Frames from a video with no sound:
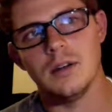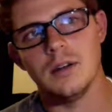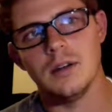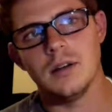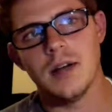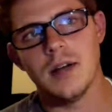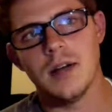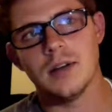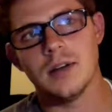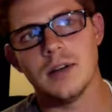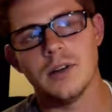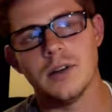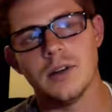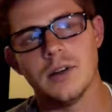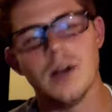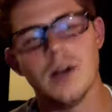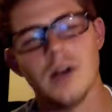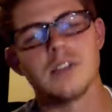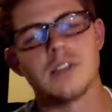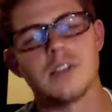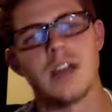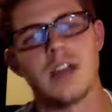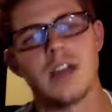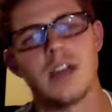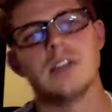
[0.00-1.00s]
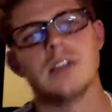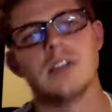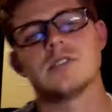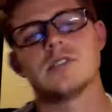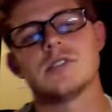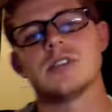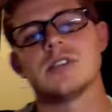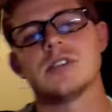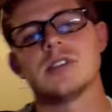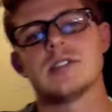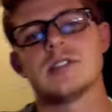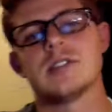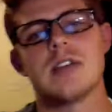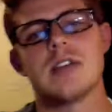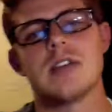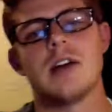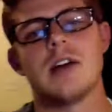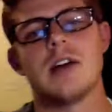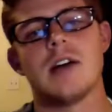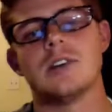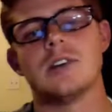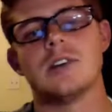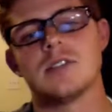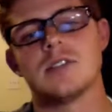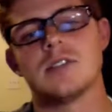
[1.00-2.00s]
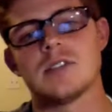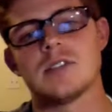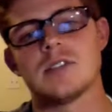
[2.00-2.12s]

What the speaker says: I don't know. It's kind of interesting because now it just